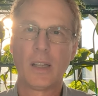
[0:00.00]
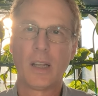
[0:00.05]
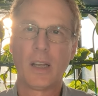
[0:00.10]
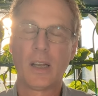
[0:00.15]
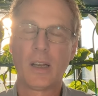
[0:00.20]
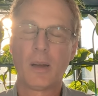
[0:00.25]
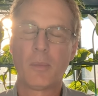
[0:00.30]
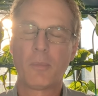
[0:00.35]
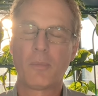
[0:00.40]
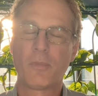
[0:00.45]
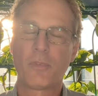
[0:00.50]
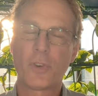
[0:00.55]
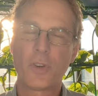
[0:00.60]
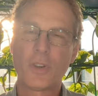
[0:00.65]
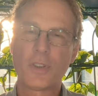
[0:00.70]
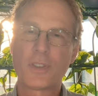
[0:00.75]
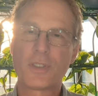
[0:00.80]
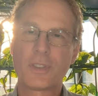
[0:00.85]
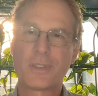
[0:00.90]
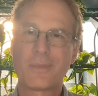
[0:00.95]
Um,
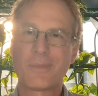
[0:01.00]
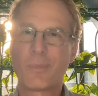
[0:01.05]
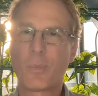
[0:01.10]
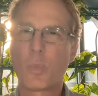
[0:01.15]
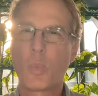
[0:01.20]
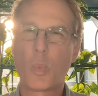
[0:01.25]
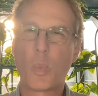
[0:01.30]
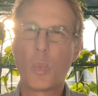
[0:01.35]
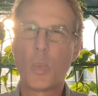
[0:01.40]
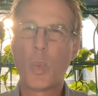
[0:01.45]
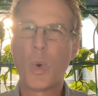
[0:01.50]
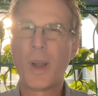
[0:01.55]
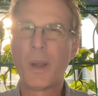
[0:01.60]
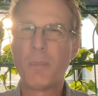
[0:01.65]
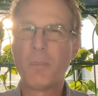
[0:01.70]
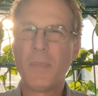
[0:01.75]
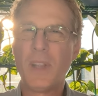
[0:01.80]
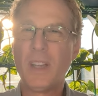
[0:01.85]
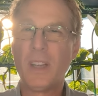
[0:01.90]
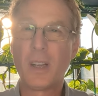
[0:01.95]
first,
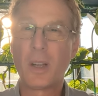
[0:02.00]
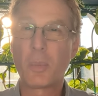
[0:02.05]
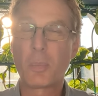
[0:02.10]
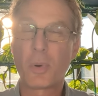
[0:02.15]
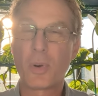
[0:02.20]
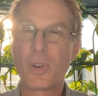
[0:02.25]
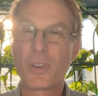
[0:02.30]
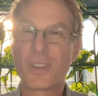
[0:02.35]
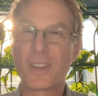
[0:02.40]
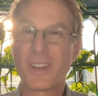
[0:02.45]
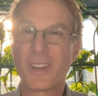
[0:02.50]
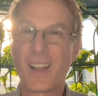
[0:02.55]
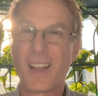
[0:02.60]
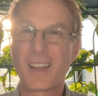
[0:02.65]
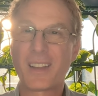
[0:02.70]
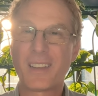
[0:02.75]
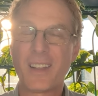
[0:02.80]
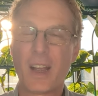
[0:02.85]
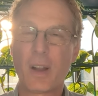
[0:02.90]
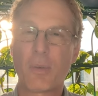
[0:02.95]
when meeting a person
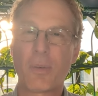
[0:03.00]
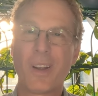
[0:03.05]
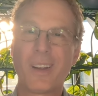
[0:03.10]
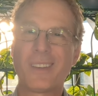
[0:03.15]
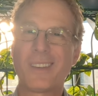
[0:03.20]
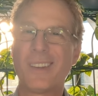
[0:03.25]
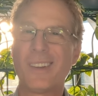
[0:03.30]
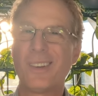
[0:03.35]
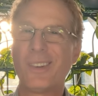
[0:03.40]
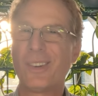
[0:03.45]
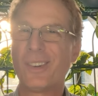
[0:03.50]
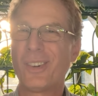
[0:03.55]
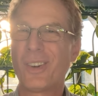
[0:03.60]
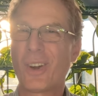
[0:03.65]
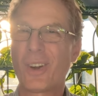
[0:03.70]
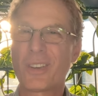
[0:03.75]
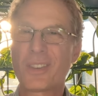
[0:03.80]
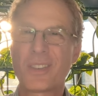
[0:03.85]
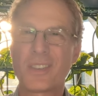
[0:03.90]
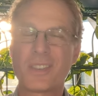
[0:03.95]
like that, right, the
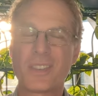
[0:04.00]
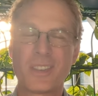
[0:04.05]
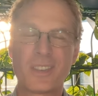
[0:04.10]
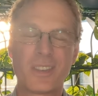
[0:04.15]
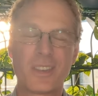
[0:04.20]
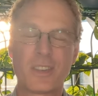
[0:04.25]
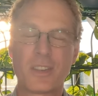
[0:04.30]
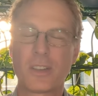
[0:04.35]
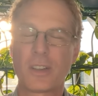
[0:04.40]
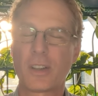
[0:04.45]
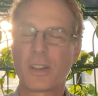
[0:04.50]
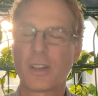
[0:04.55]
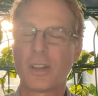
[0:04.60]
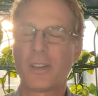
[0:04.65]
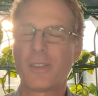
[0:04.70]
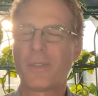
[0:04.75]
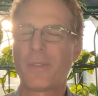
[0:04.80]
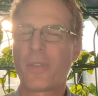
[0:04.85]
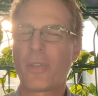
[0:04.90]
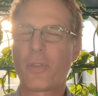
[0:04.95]
narcissist isn't going
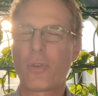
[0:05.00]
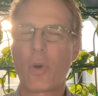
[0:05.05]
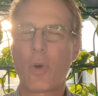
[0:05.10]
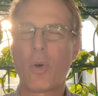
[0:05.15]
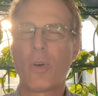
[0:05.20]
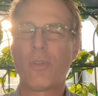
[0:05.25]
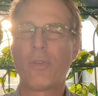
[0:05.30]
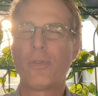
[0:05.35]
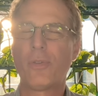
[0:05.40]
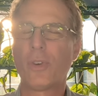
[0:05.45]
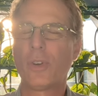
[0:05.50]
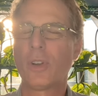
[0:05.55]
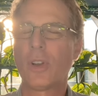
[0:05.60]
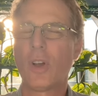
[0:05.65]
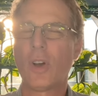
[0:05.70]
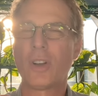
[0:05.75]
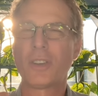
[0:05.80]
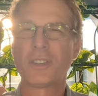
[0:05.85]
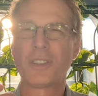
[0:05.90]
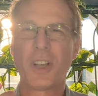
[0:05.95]
to throw a full
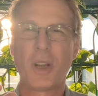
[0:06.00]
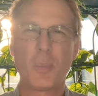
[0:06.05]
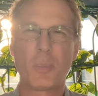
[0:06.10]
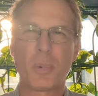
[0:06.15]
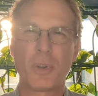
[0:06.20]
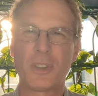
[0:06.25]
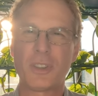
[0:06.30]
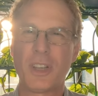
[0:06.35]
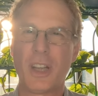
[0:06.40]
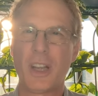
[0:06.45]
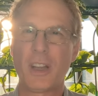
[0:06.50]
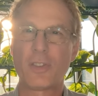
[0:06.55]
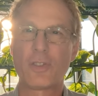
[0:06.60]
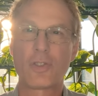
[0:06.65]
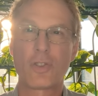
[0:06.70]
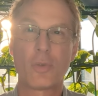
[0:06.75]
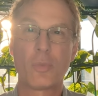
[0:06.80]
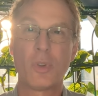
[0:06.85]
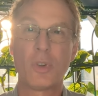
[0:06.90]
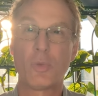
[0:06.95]
on temper
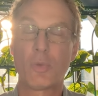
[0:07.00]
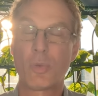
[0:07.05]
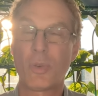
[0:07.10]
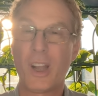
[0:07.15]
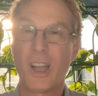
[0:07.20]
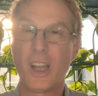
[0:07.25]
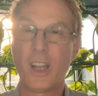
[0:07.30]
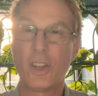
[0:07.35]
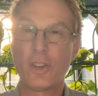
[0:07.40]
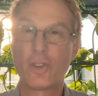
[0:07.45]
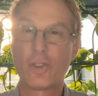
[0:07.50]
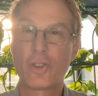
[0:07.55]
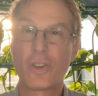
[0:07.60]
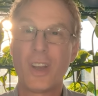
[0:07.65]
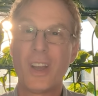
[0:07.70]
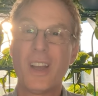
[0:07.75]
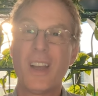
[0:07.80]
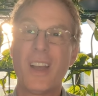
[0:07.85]
tantrum and rage.